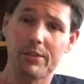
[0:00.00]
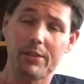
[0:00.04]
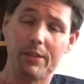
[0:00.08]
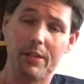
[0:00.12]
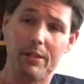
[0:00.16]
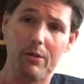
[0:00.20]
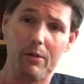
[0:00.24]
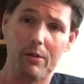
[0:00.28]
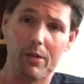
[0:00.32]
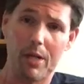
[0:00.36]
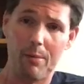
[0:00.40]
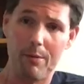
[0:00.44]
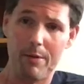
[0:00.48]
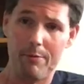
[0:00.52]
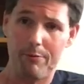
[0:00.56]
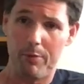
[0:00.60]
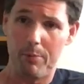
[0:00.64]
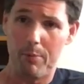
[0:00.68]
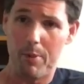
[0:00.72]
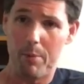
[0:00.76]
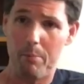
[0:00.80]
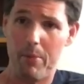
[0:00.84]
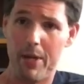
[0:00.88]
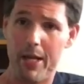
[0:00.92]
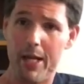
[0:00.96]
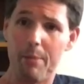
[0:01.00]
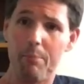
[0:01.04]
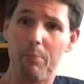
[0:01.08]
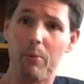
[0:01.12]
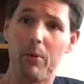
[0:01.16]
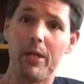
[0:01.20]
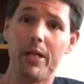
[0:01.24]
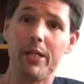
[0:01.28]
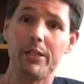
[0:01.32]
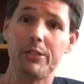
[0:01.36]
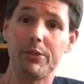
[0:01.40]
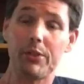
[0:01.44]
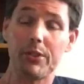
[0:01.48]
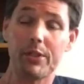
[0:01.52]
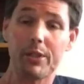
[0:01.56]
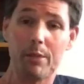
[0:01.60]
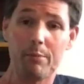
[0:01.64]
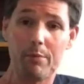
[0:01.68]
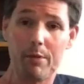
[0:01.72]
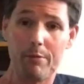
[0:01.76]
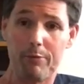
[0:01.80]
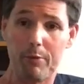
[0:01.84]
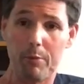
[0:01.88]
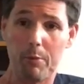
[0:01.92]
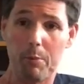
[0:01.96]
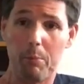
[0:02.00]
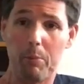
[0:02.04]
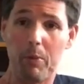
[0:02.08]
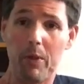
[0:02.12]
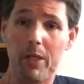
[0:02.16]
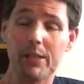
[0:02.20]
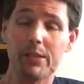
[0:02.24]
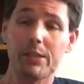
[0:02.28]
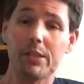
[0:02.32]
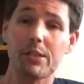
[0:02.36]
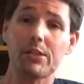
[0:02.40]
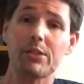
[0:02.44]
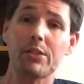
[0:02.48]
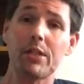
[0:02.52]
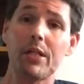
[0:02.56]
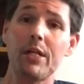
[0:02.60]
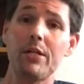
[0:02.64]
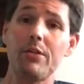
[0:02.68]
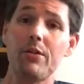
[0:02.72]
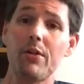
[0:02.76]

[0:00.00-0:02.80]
you're coming from a bad place, you're coming from a place of sin,